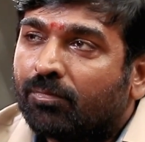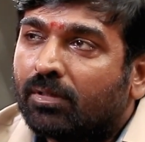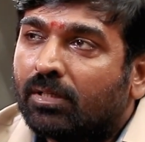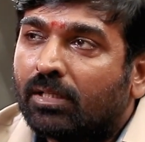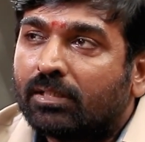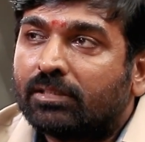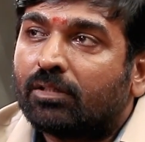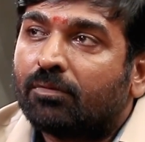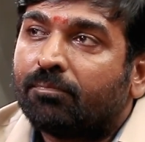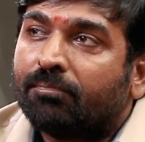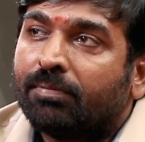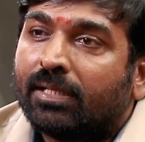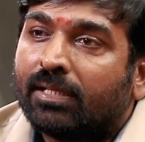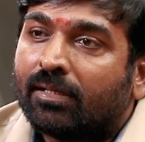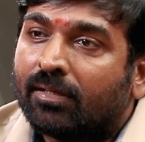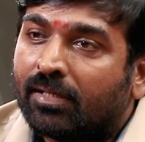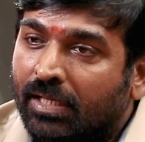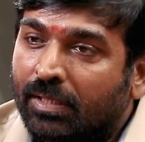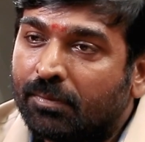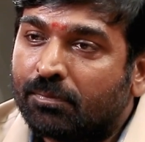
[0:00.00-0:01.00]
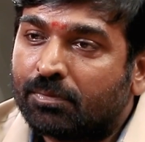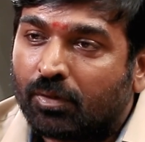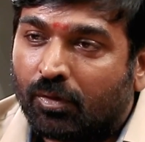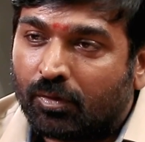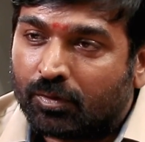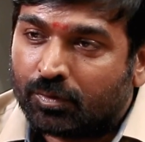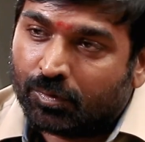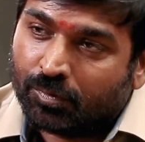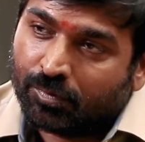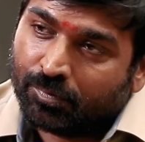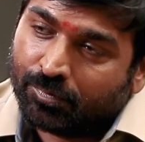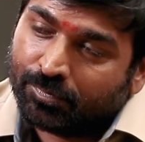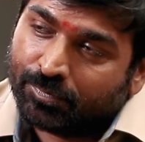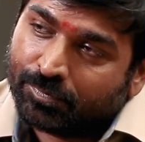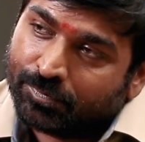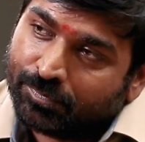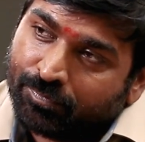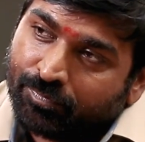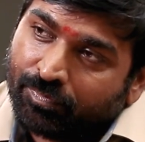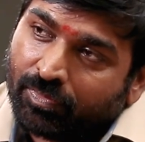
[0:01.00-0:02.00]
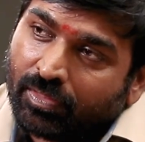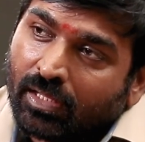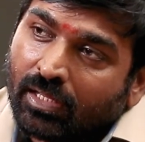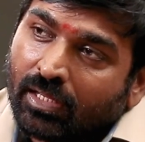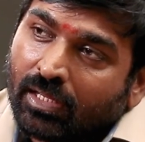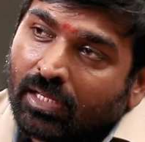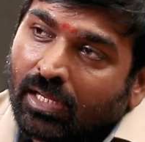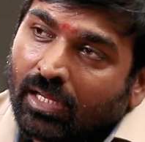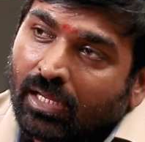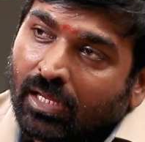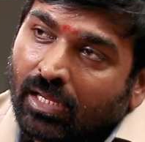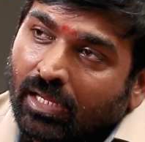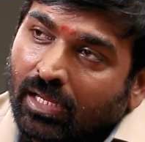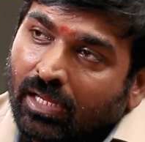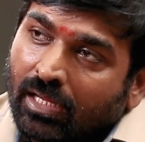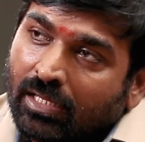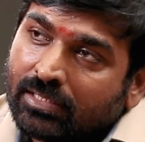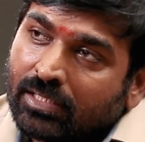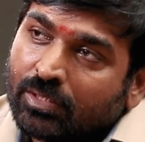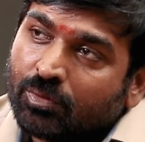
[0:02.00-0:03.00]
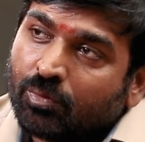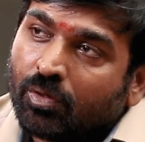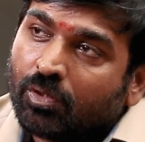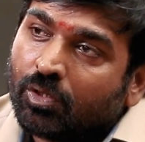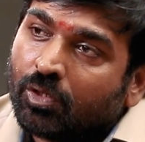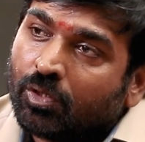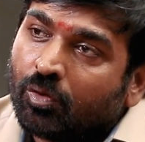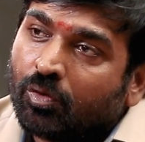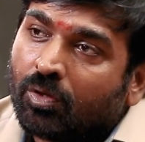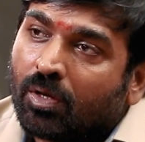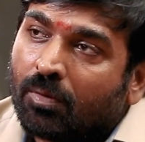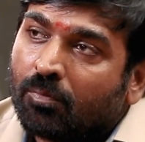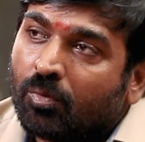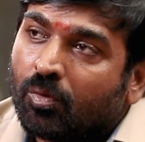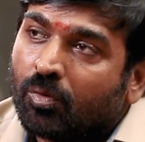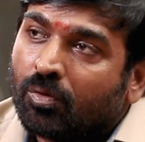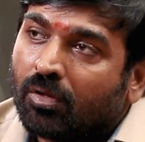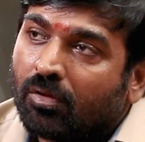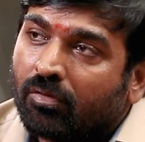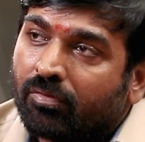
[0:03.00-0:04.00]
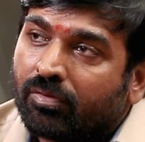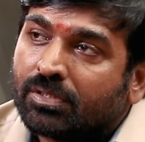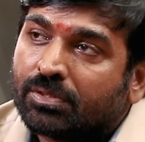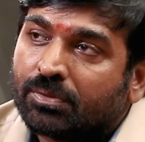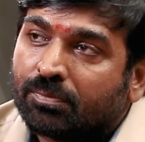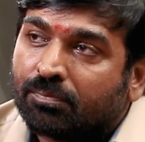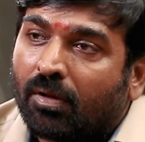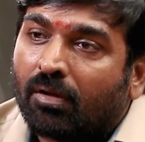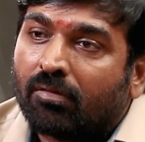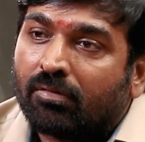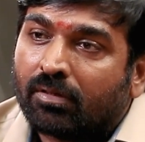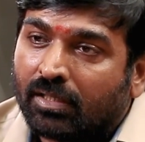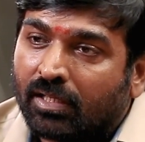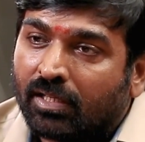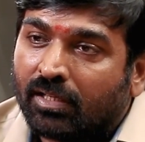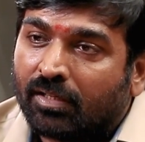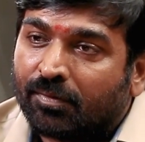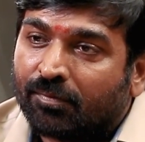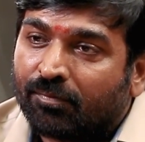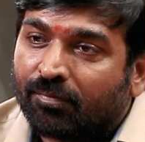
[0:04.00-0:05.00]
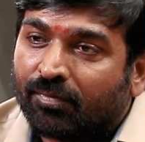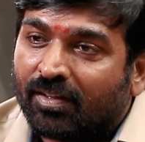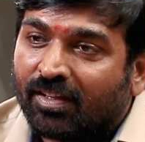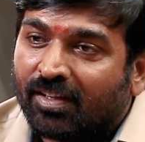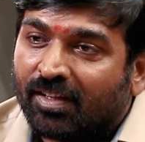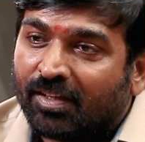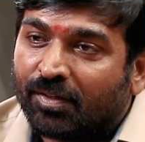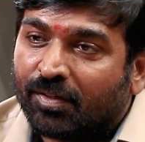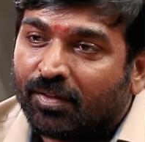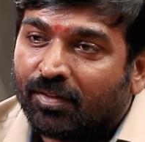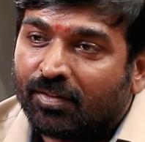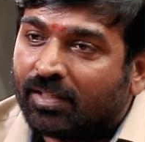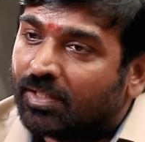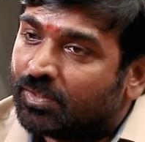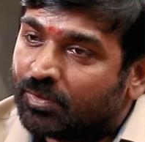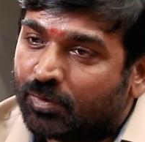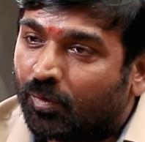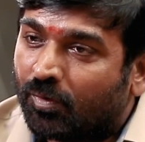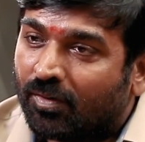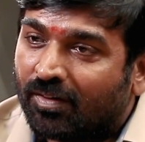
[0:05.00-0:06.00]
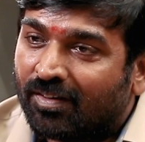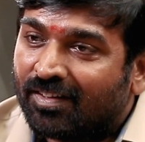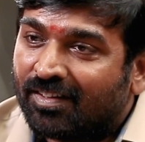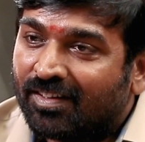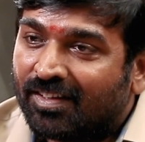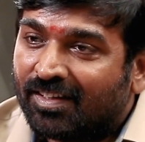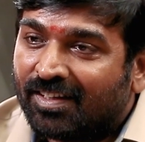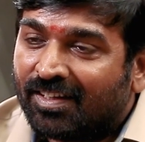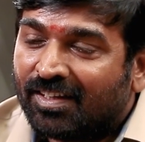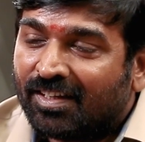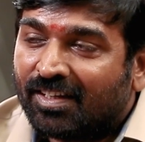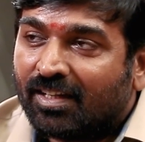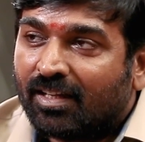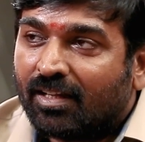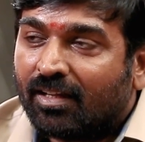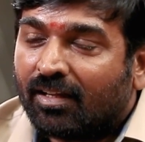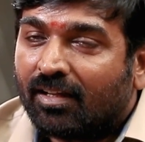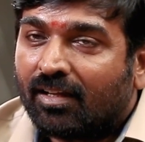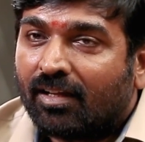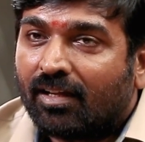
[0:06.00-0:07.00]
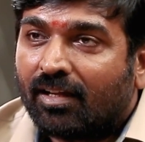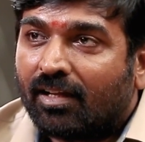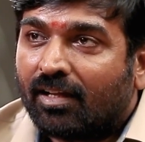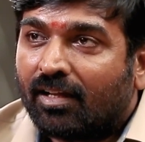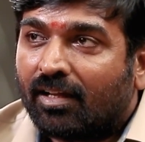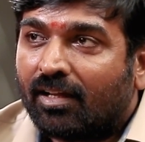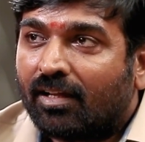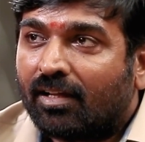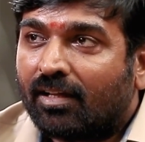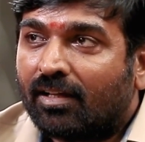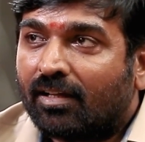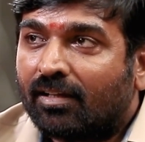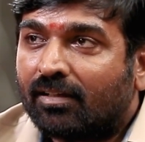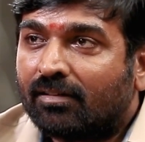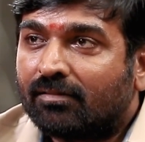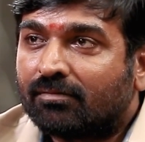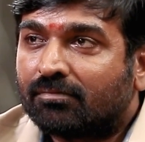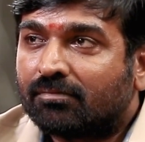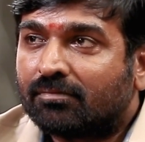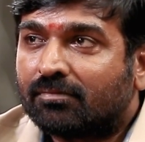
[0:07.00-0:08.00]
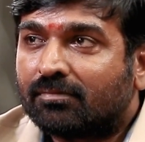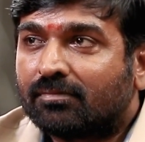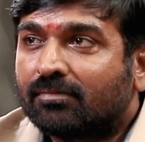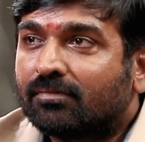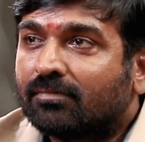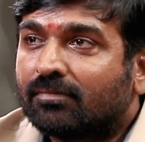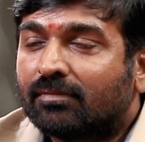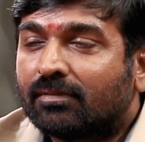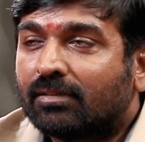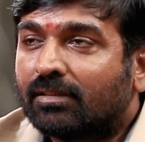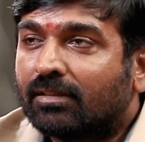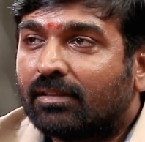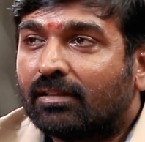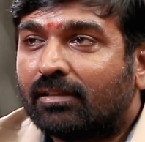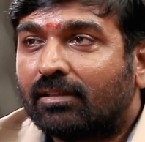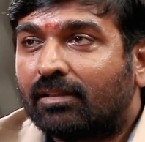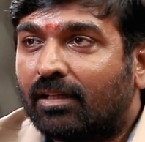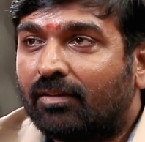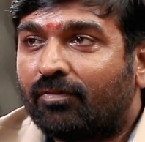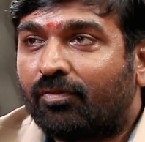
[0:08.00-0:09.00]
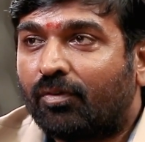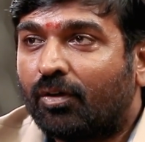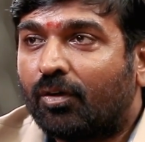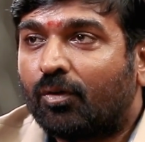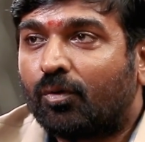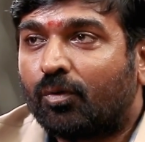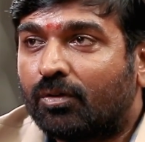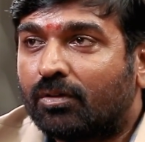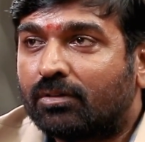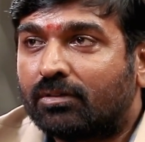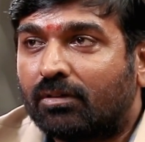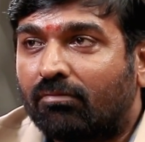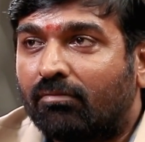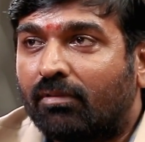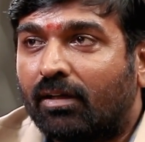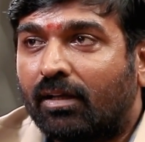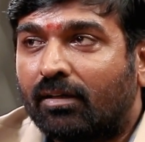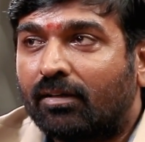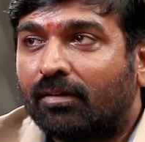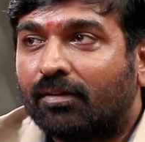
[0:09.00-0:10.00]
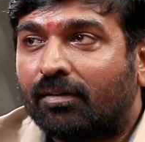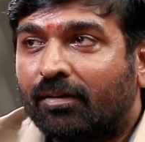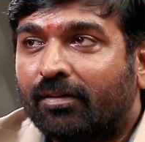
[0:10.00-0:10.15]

Doesn't have big dreams also. He just wanted to come out of his poverty. Uh, that's all. Uh, that fellow was somewhere.